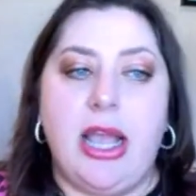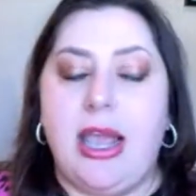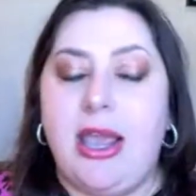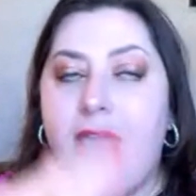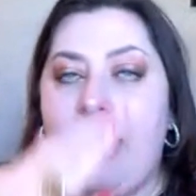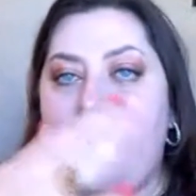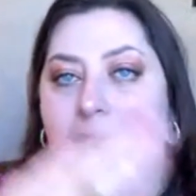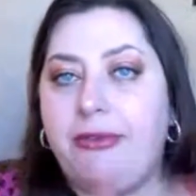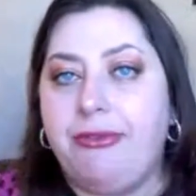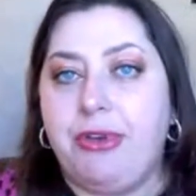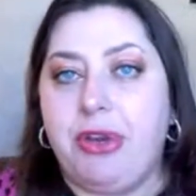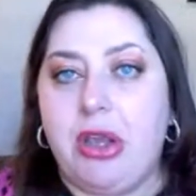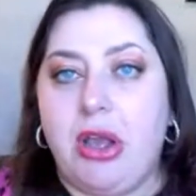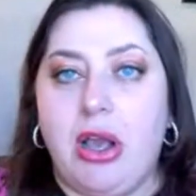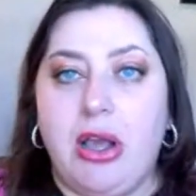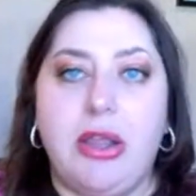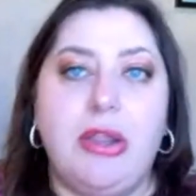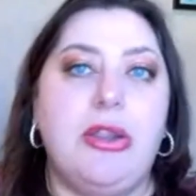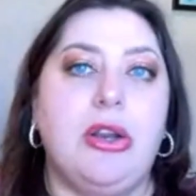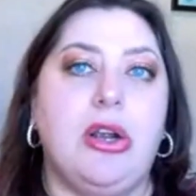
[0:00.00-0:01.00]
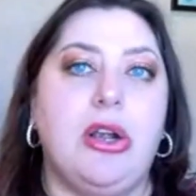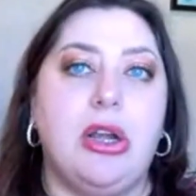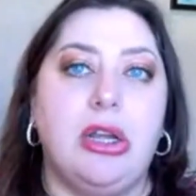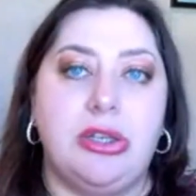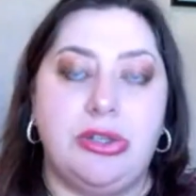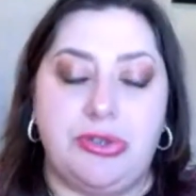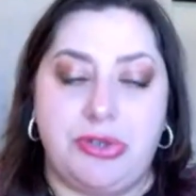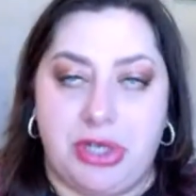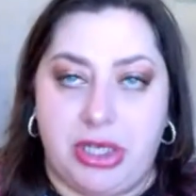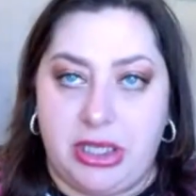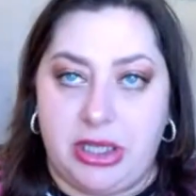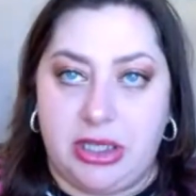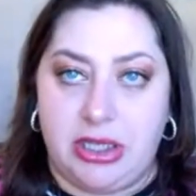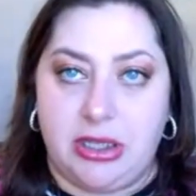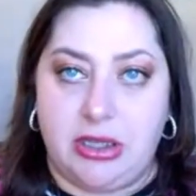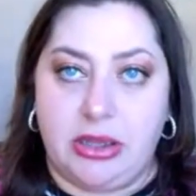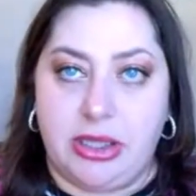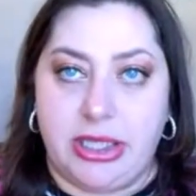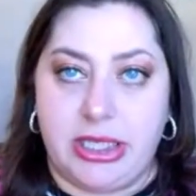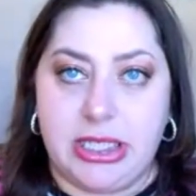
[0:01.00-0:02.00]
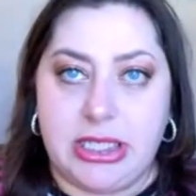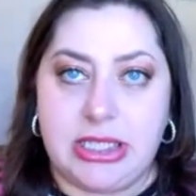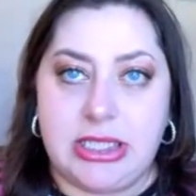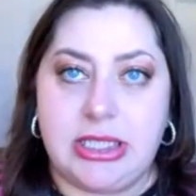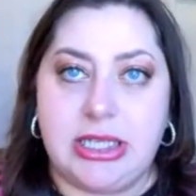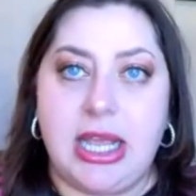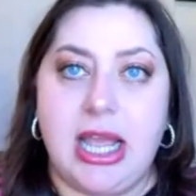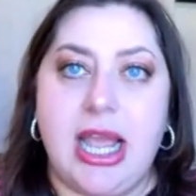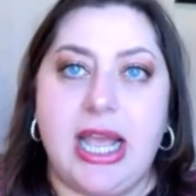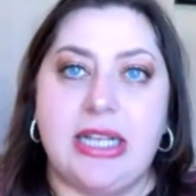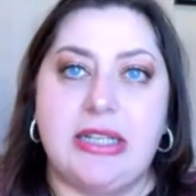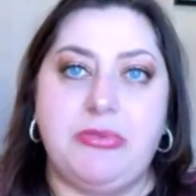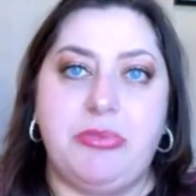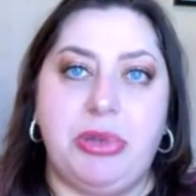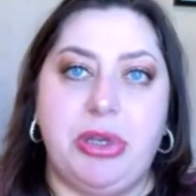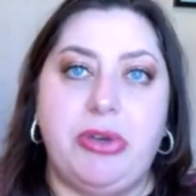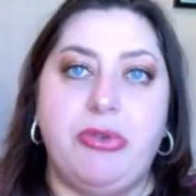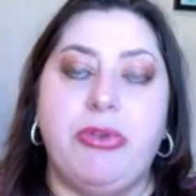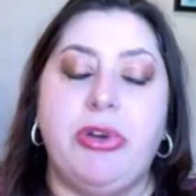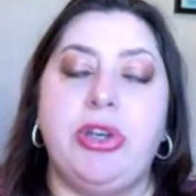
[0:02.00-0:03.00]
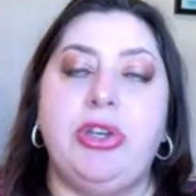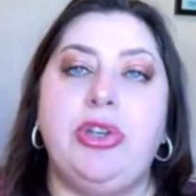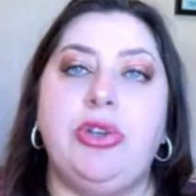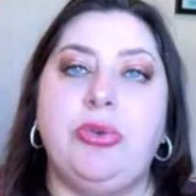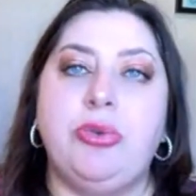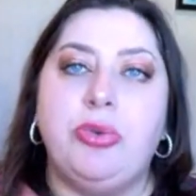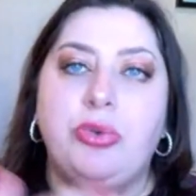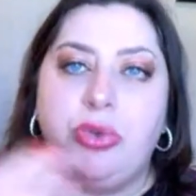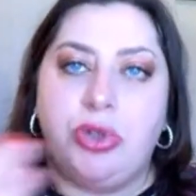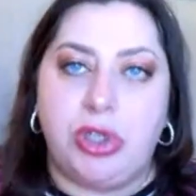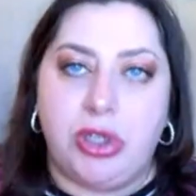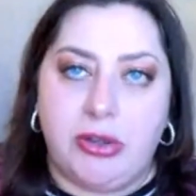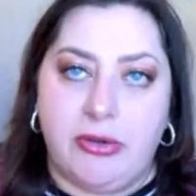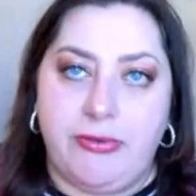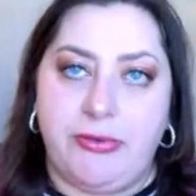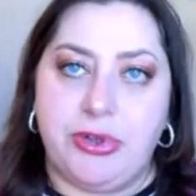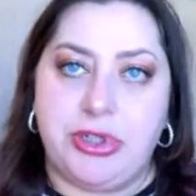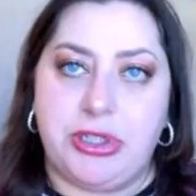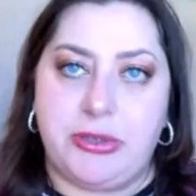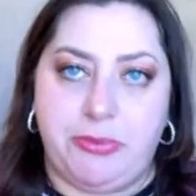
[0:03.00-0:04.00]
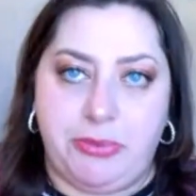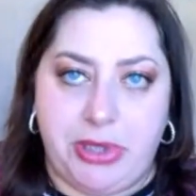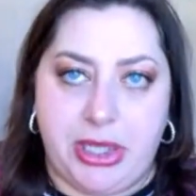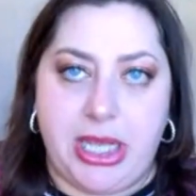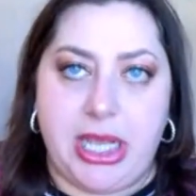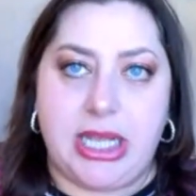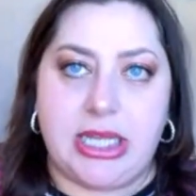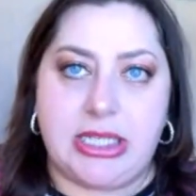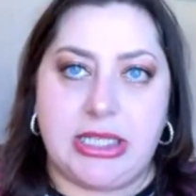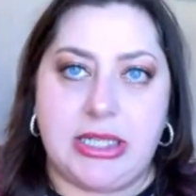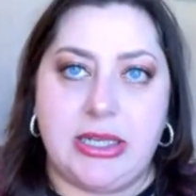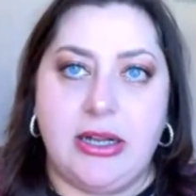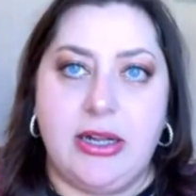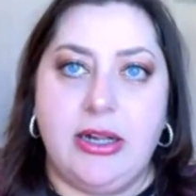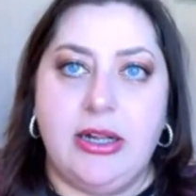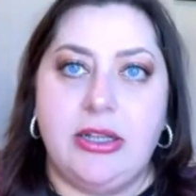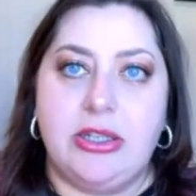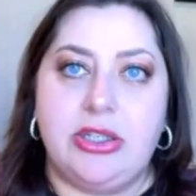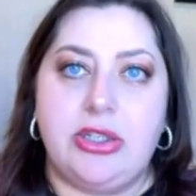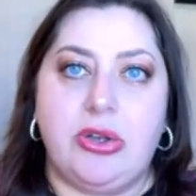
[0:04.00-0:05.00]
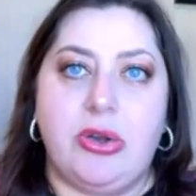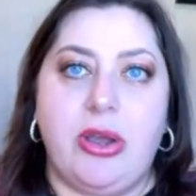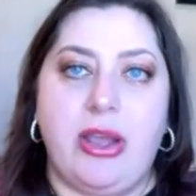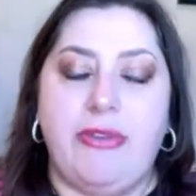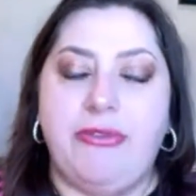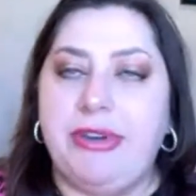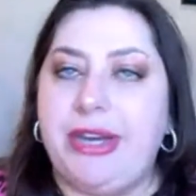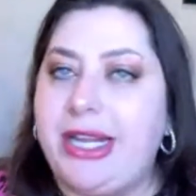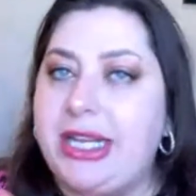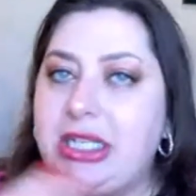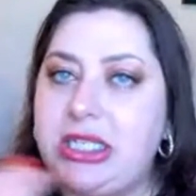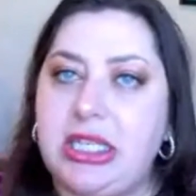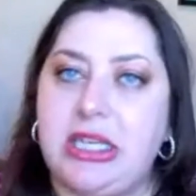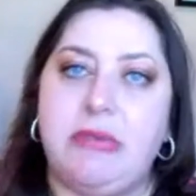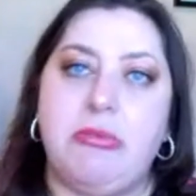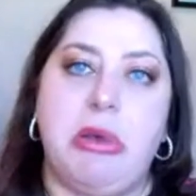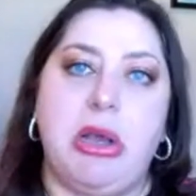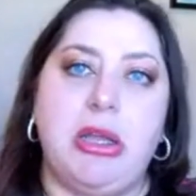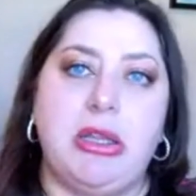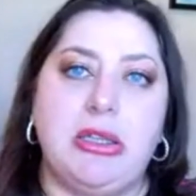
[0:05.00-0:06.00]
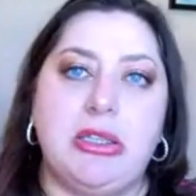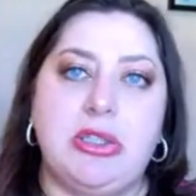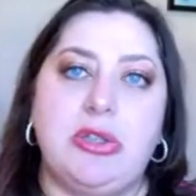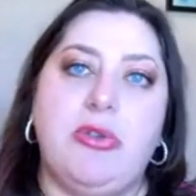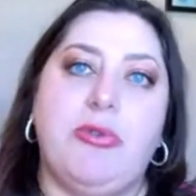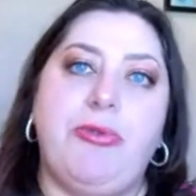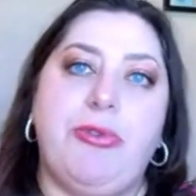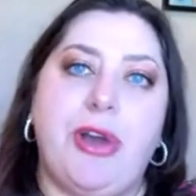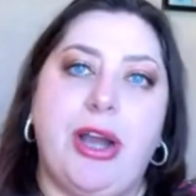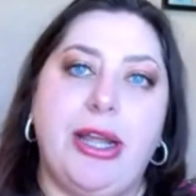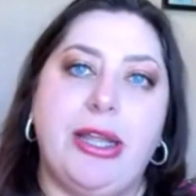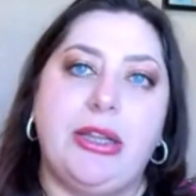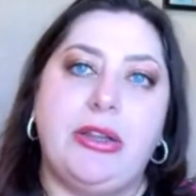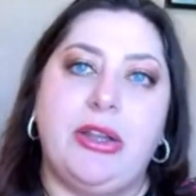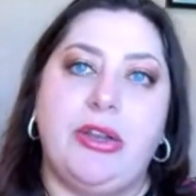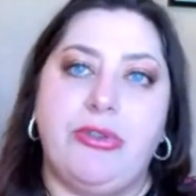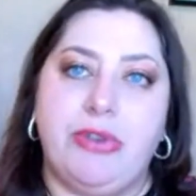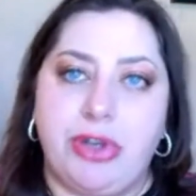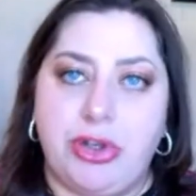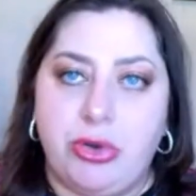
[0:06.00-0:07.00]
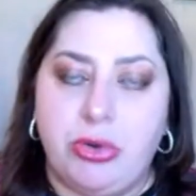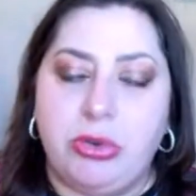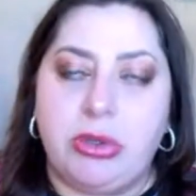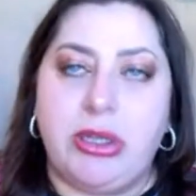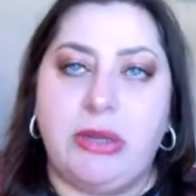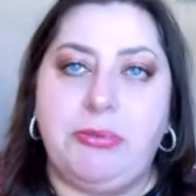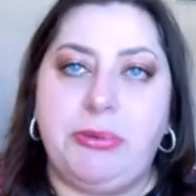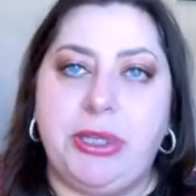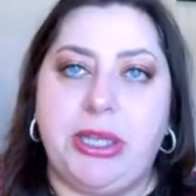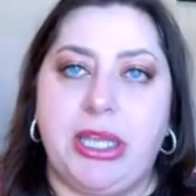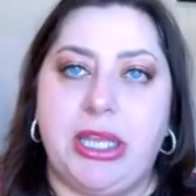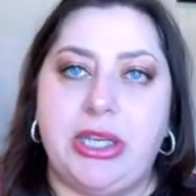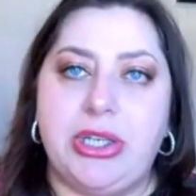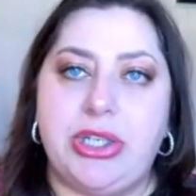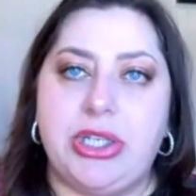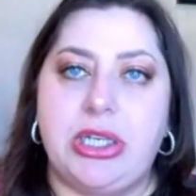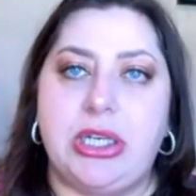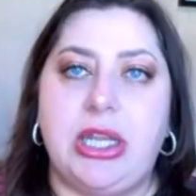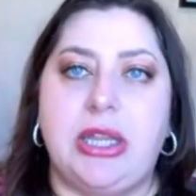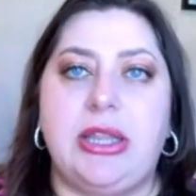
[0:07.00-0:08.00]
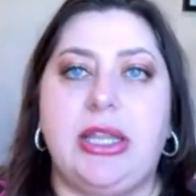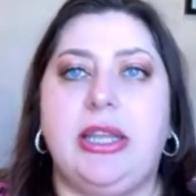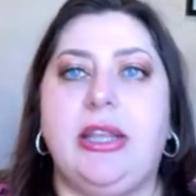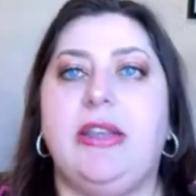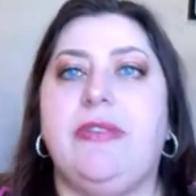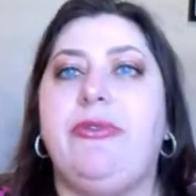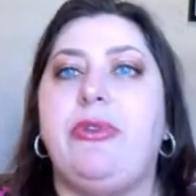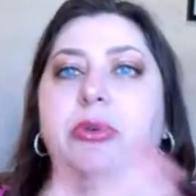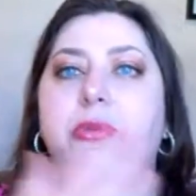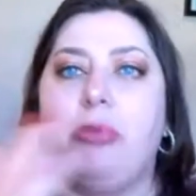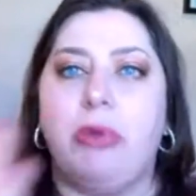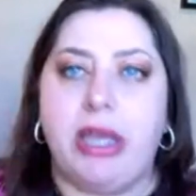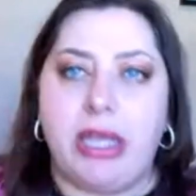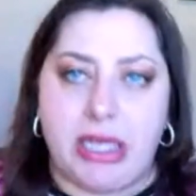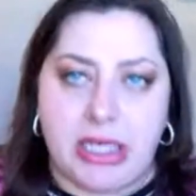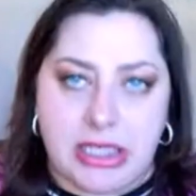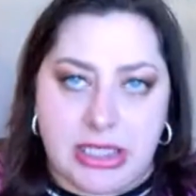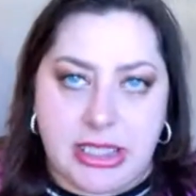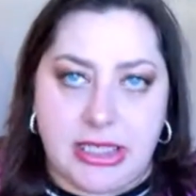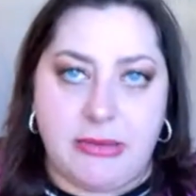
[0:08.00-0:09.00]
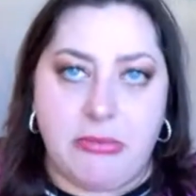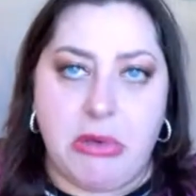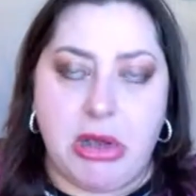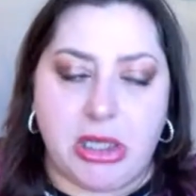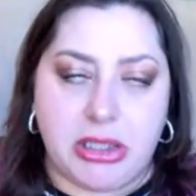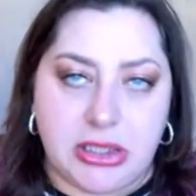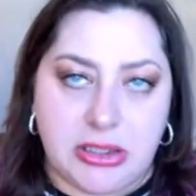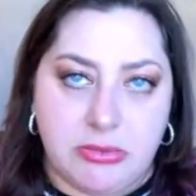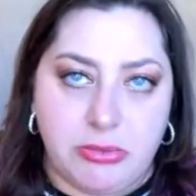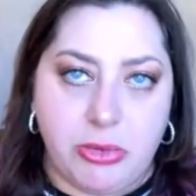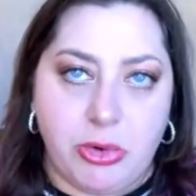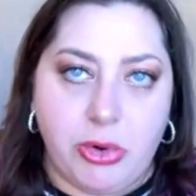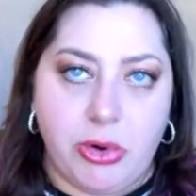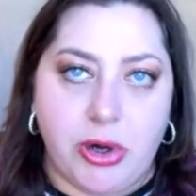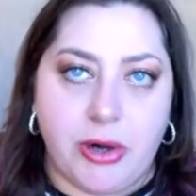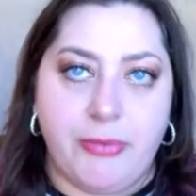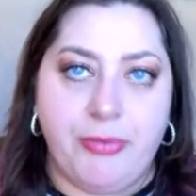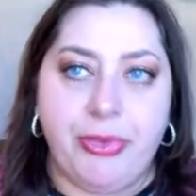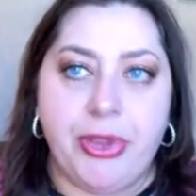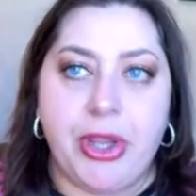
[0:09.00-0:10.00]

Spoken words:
Every other country in the list has been renewed for TPS. So every 18 months, you file a renewal application, and they give you 18 months more.